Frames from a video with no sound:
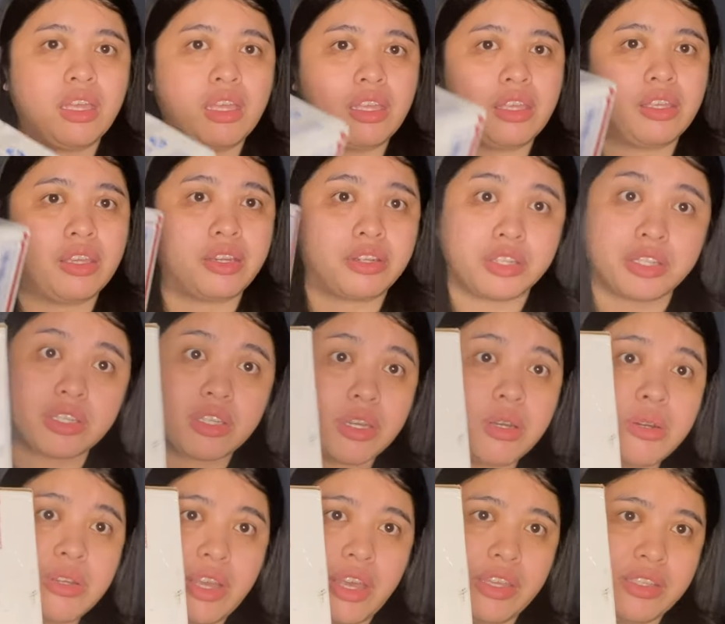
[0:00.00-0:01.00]
here you
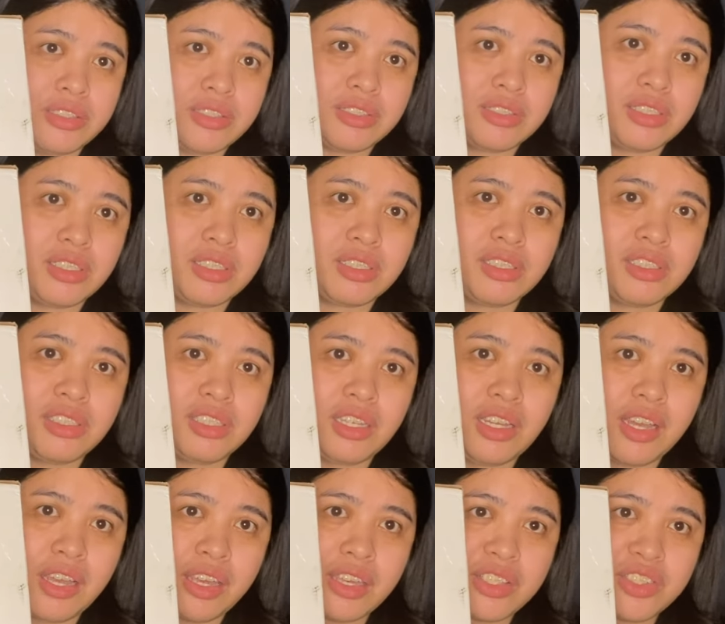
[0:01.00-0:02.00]
go, guys.
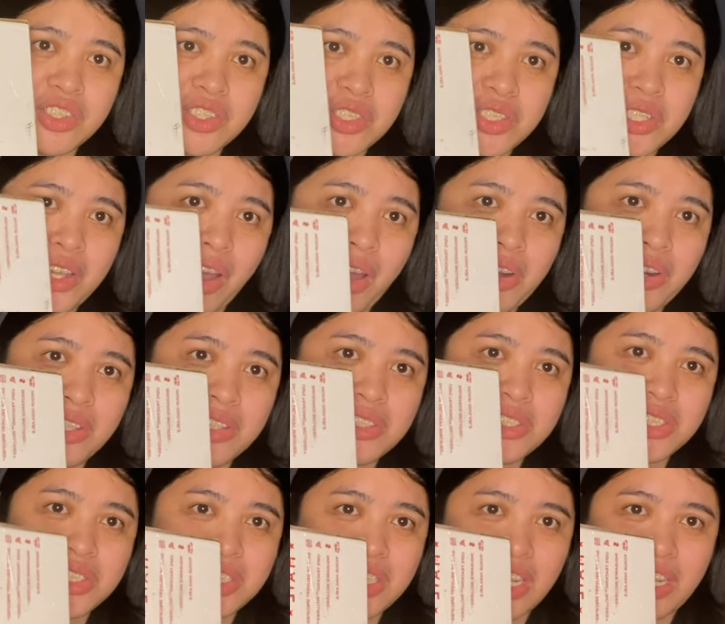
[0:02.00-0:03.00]
I just got it
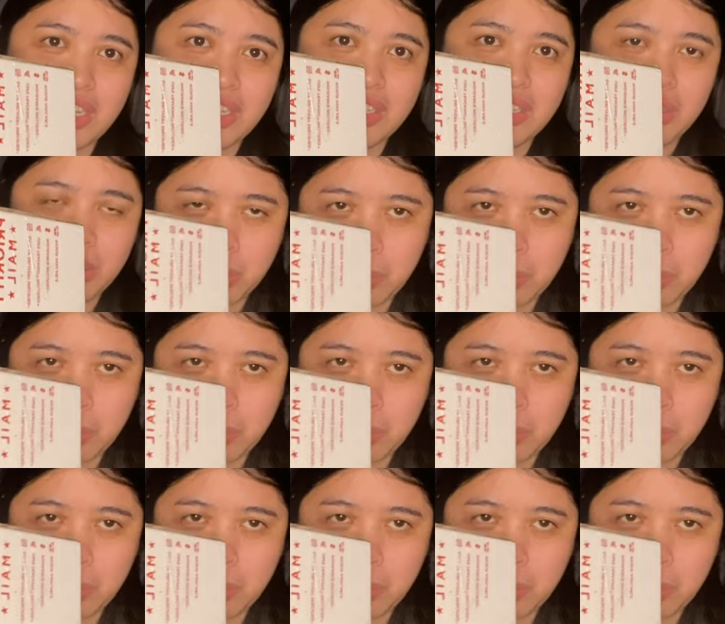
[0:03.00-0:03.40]
today in the